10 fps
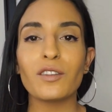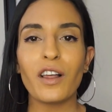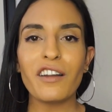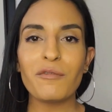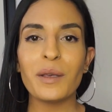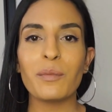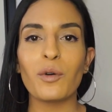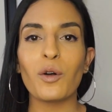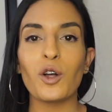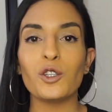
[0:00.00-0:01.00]
a lot of
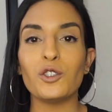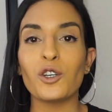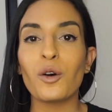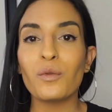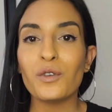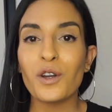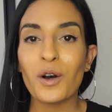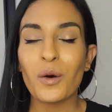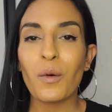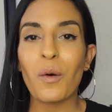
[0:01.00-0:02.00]
people don't
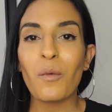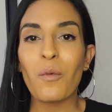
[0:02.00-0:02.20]
know